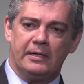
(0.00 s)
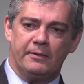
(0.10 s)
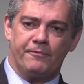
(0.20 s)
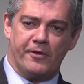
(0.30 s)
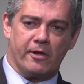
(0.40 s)

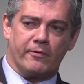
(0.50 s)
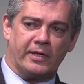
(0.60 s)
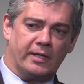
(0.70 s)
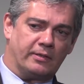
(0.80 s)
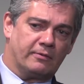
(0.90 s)

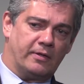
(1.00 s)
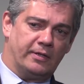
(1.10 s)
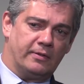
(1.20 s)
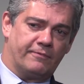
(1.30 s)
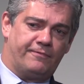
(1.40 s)
figuring in
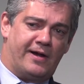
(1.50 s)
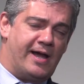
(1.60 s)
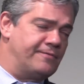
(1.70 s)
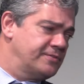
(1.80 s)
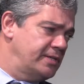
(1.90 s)
the
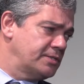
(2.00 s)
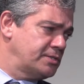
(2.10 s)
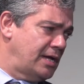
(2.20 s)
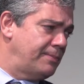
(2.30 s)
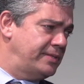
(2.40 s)
5-6
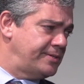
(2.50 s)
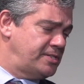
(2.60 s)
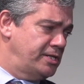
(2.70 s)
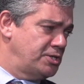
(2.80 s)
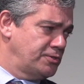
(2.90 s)
top
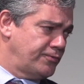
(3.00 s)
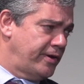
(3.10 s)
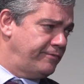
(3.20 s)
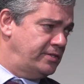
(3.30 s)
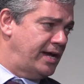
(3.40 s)
destinations for
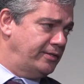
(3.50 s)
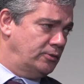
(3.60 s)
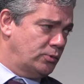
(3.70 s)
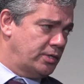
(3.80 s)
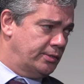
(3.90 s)
FDI in
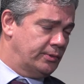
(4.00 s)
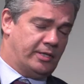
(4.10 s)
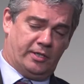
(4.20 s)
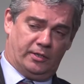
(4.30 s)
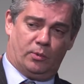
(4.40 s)

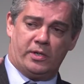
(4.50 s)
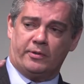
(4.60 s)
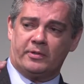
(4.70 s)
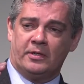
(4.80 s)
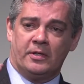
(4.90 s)
the
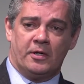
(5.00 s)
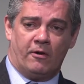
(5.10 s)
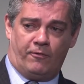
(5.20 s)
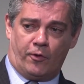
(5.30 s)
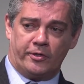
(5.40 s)
world
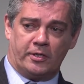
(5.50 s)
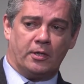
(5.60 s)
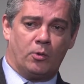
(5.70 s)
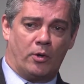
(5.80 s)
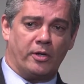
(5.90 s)
for the
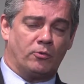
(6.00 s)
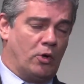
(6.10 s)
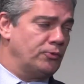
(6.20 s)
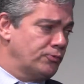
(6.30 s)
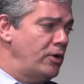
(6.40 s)

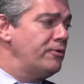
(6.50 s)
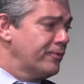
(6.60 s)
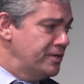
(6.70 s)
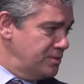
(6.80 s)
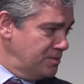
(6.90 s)
quote-unquote wrong
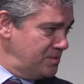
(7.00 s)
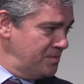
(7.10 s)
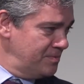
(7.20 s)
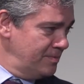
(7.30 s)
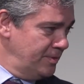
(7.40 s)
reasons,
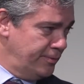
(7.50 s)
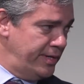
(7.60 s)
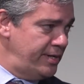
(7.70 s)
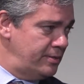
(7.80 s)
right?